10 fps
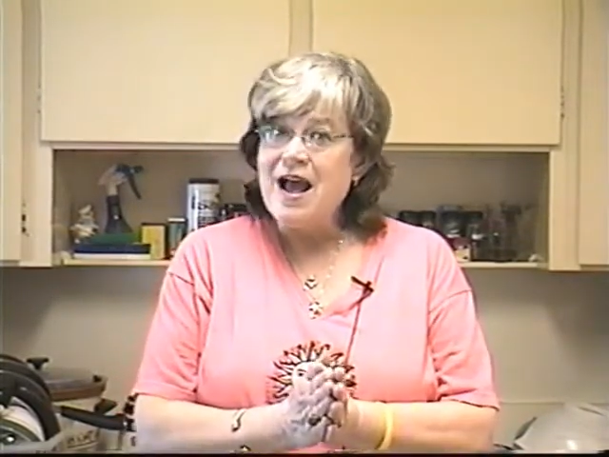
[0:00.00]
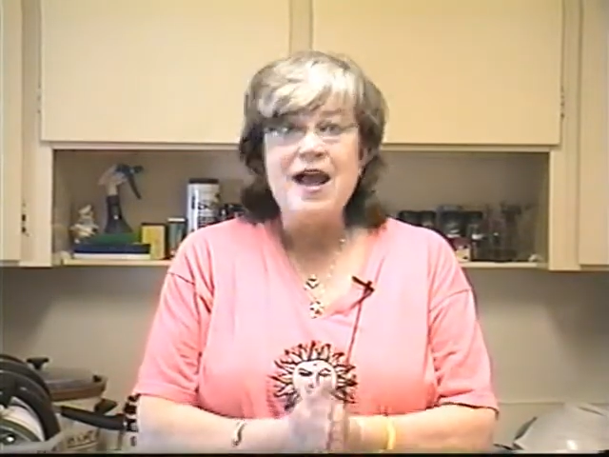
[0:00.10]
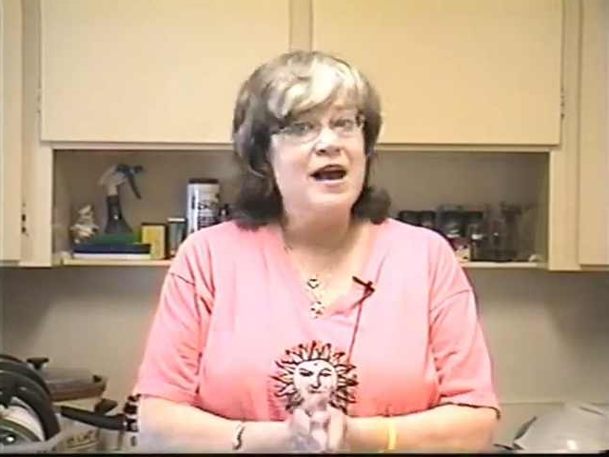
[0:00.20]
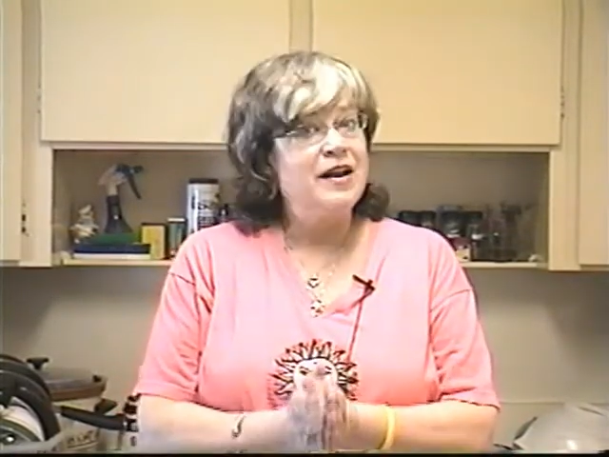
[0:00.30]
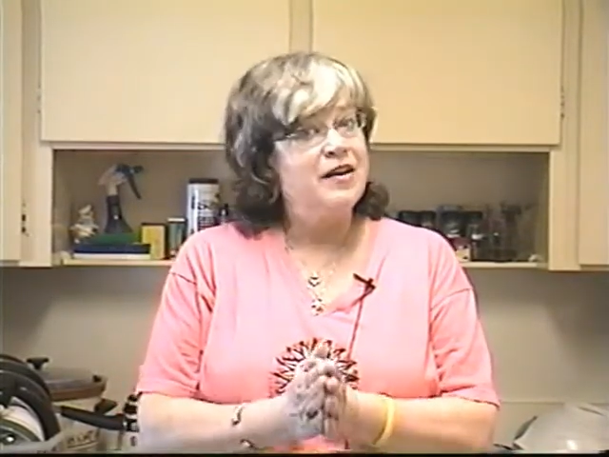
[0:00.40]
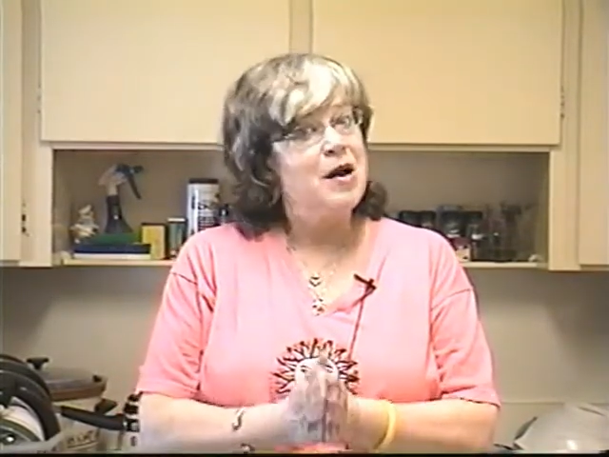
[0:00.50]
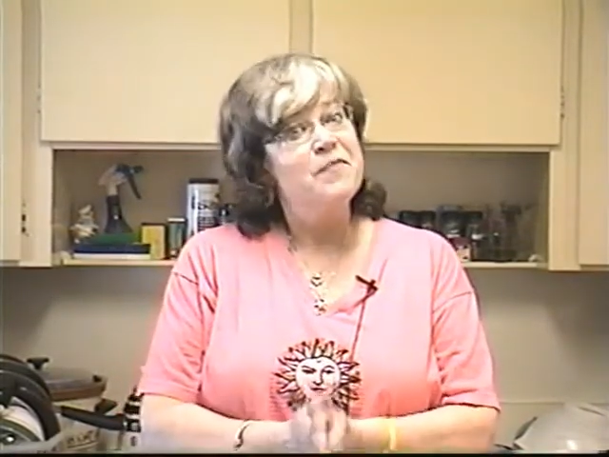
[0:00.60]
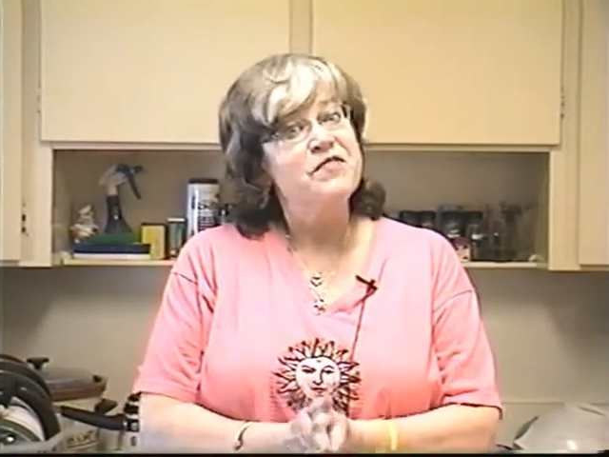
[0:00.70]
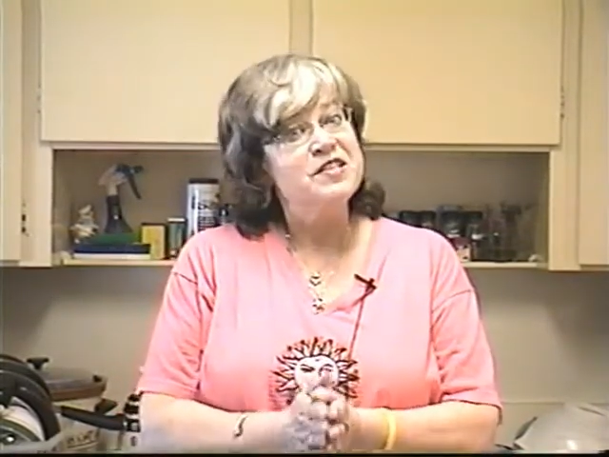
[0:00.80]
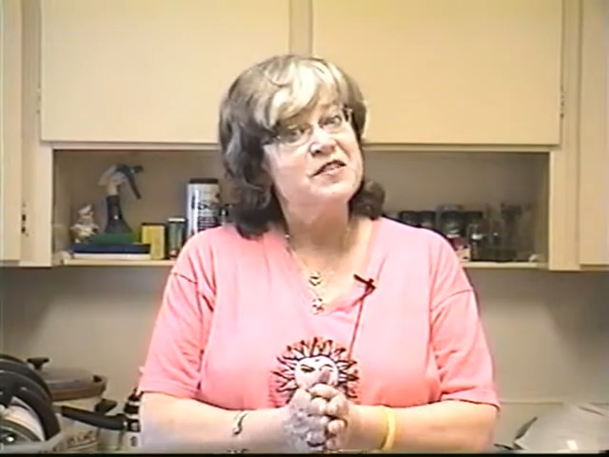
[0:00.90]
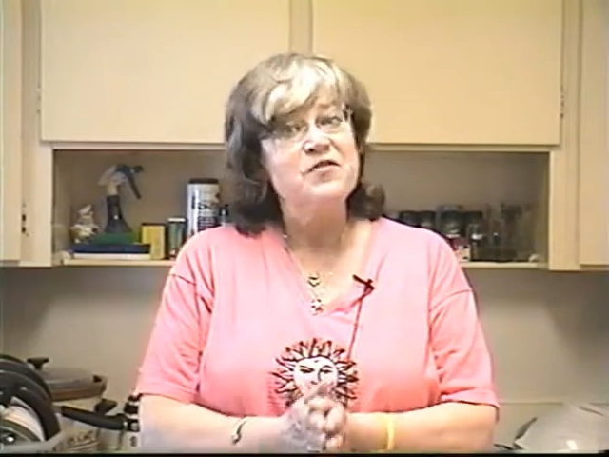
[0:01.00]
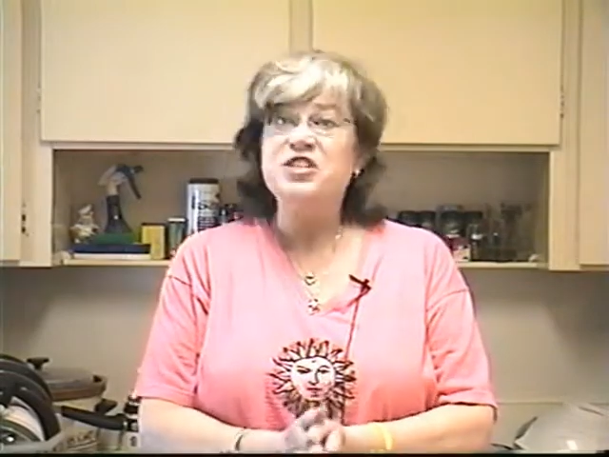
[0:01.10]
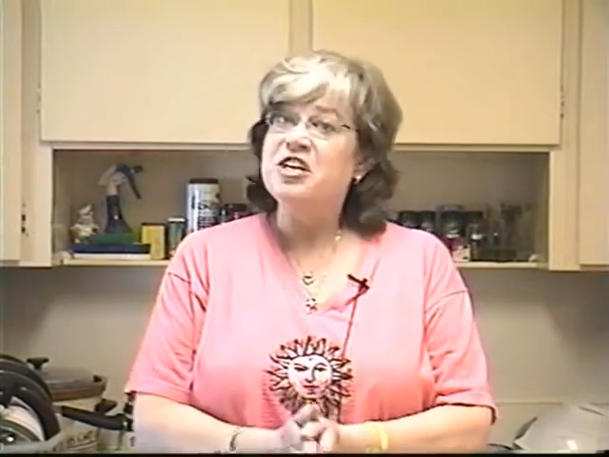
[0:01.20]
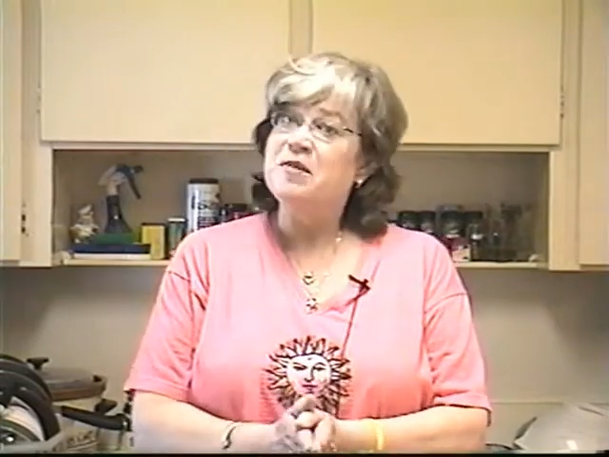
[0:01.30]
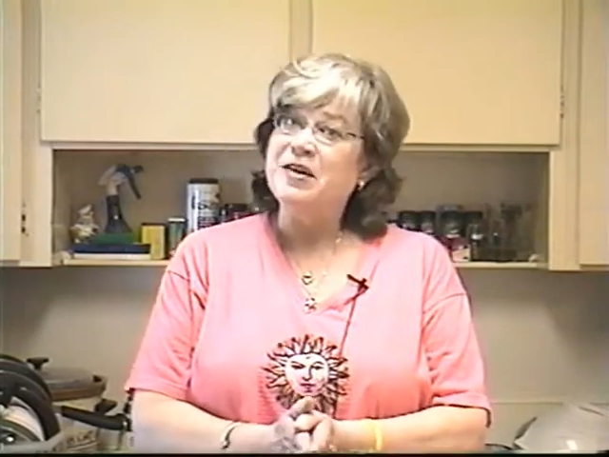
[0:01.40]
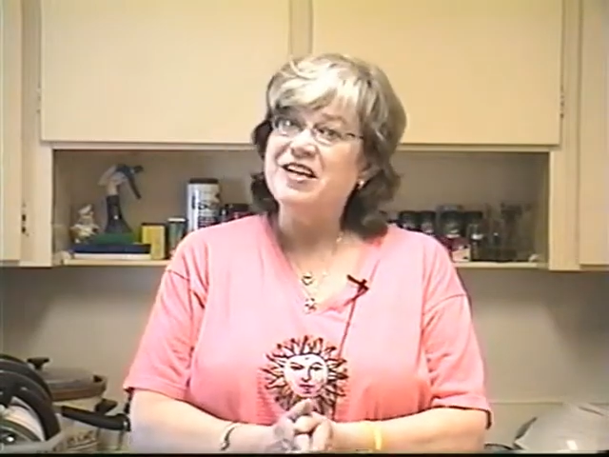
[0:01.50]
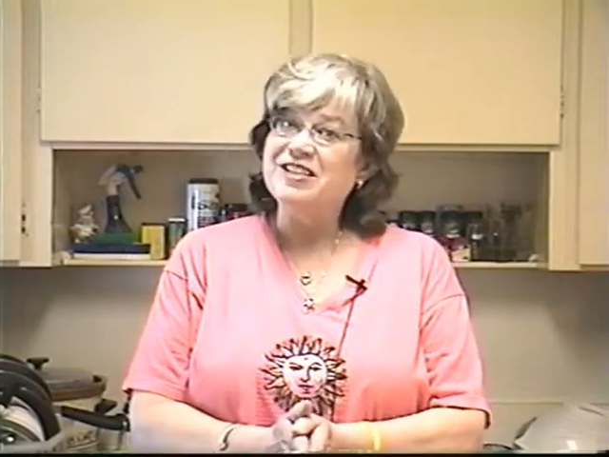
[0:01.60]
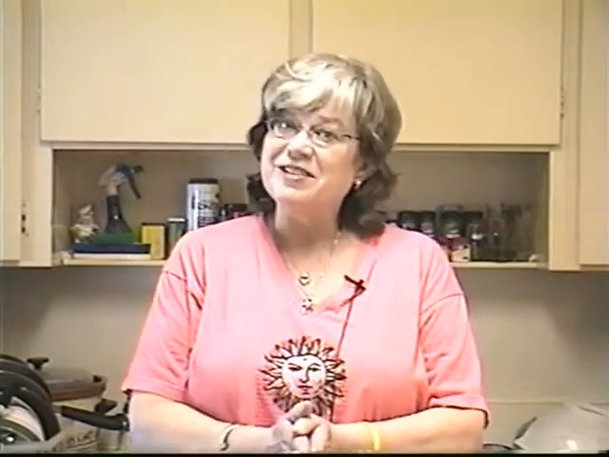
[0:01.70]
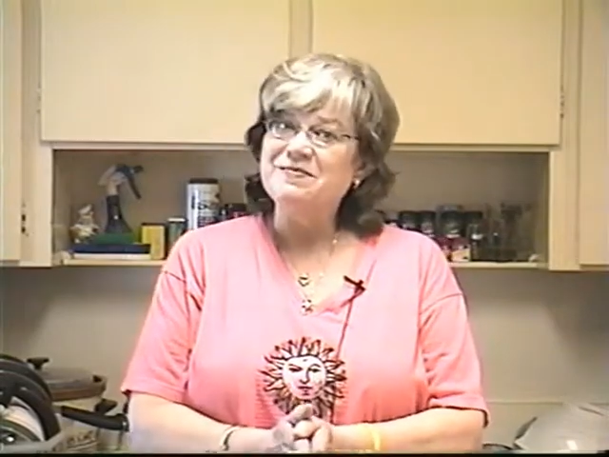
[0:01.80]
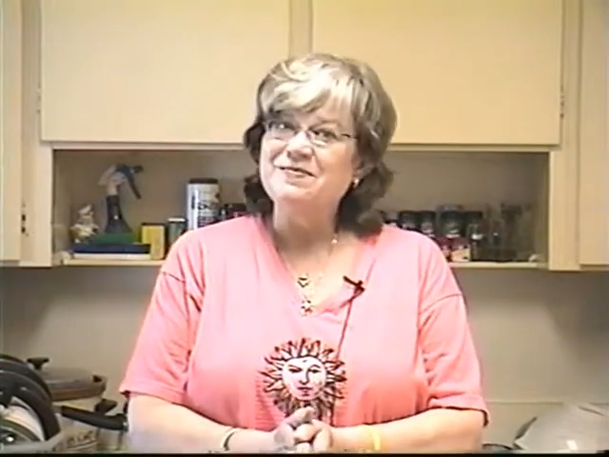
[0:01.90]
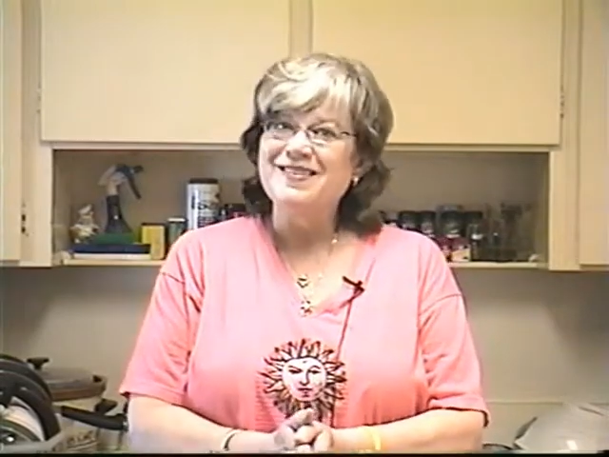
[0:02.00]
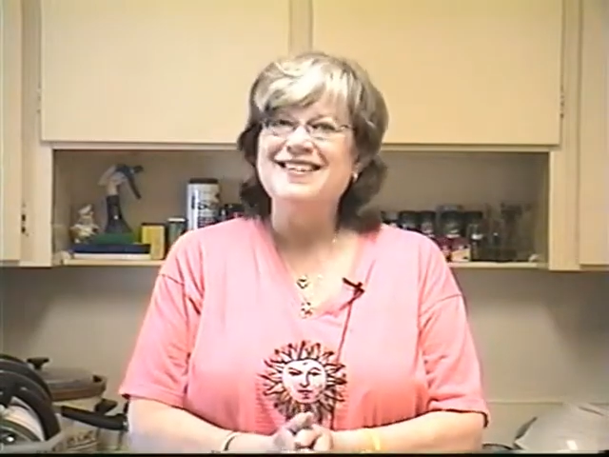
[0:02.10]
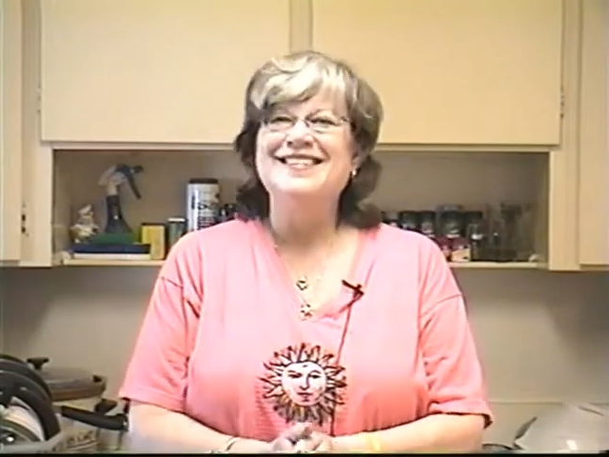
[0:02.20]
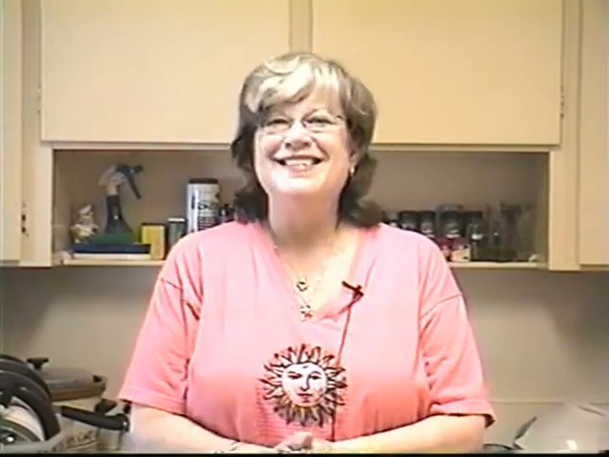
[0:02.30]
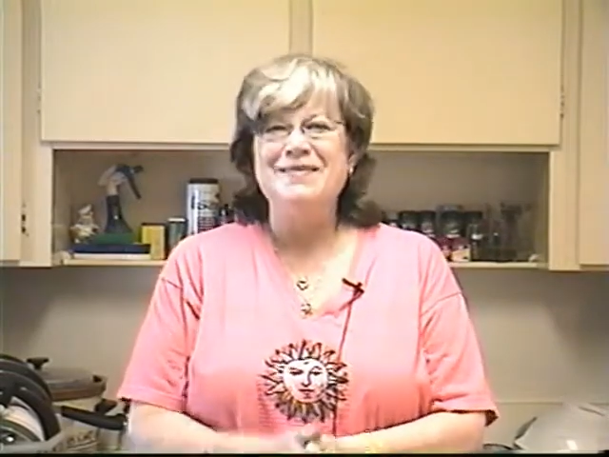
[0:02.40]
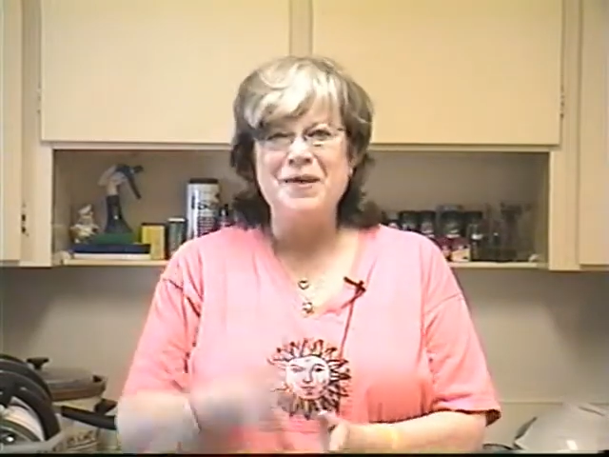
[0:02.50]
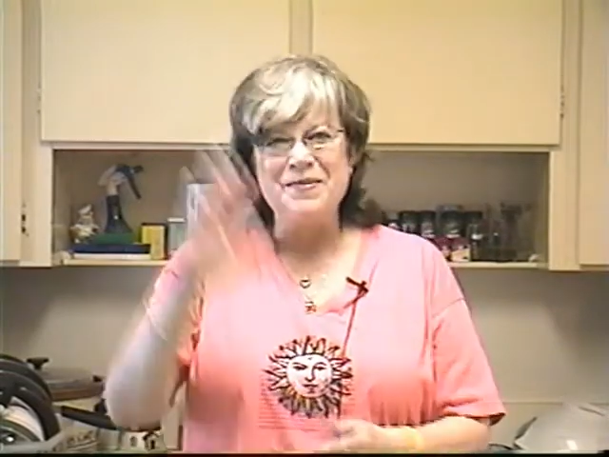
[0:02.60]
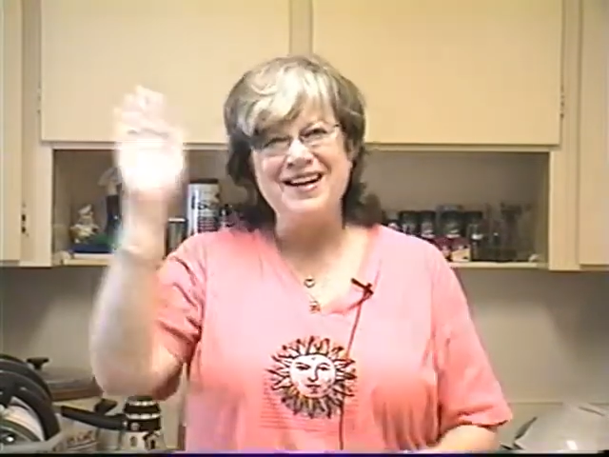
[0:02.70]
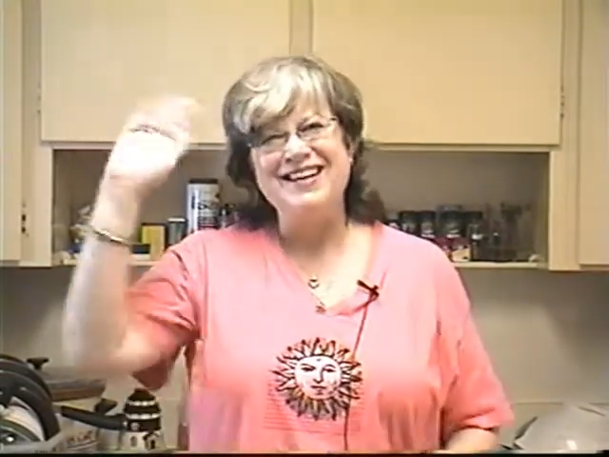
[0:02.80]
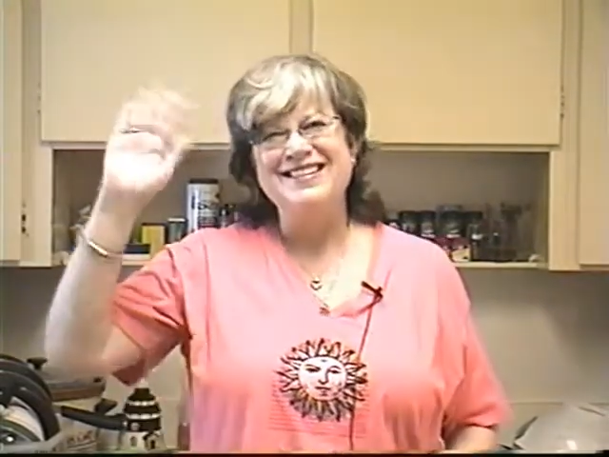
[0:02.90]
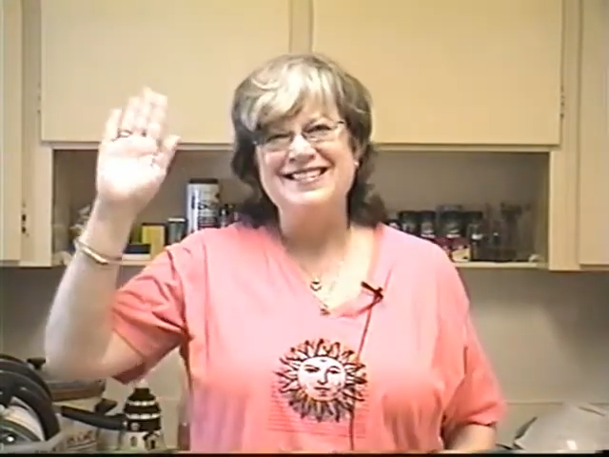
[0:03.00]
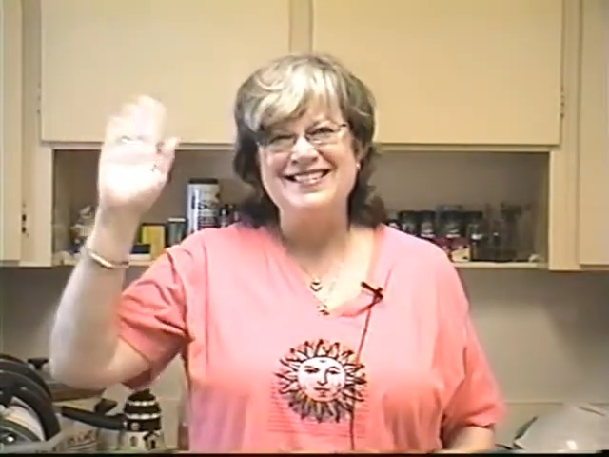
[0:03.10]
And come visit Virginia Beach. Bye-bye.